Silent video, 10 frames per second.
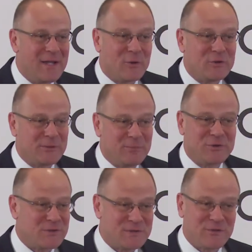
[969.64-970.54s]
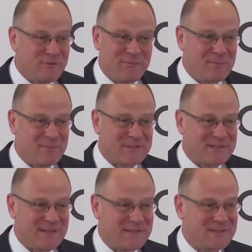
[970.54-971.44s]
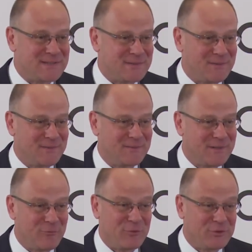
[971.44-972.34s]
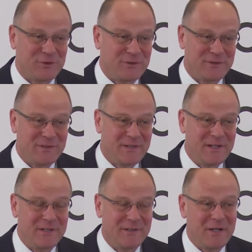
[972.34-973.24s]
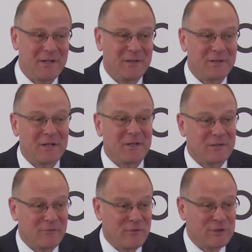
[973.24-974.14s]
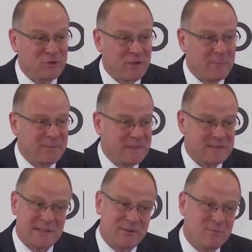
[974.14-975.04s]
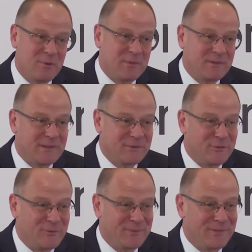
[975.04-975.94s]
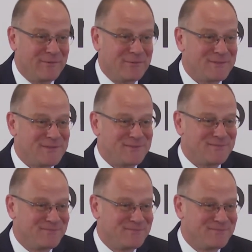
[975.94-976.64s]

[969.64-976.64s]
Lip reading: contributions of the member states. So, unfortunately, I cannot have venture capitals at the moment at European level. So.